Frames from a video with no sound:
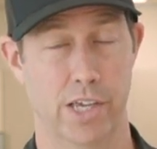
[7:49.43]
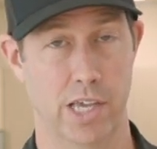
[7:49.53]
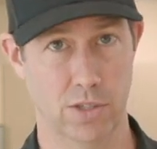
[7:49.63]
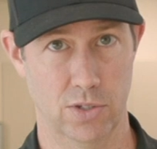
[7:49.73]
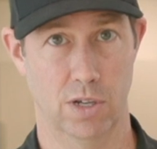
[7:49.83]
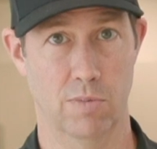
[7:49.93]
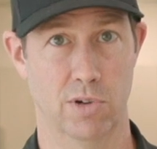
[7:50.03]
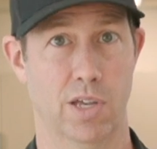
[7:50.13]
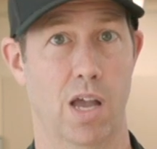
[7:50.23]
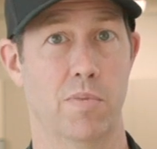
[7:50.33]
in the
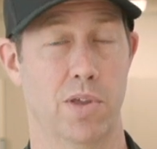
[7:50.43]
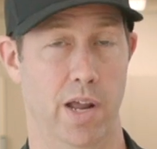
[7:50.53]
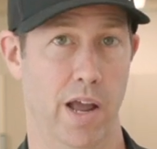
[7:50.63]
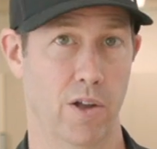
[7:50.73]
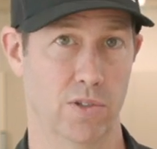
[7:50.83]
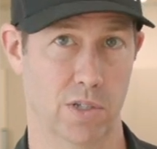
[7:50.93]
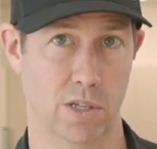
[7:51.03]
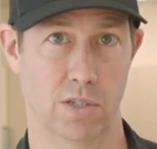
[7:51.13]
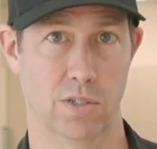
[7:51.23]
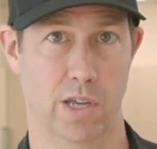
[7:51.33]
summertime in a house
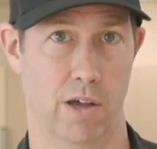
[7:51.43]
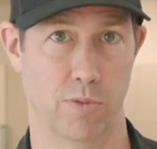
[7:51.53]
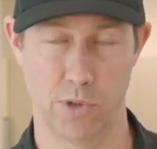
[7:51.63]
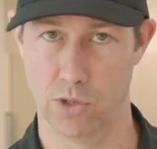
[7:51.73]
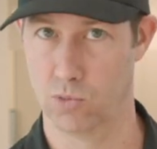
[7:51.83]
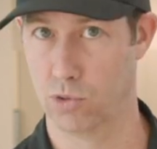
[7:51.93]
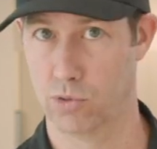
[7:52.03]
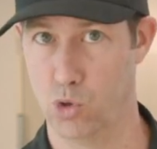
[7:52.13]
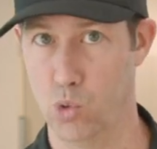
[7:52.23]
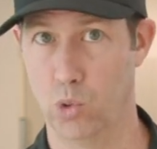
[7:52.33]
in the south, because we're
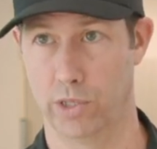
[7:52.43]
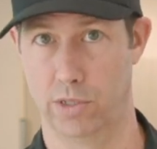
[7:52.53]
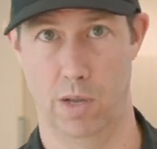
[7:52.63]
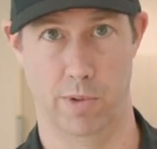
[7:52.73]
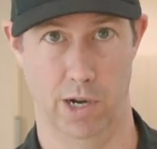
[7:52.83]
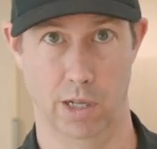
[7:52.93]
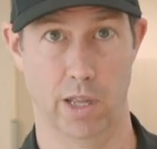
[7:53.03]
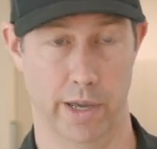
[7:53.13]
cooling dominated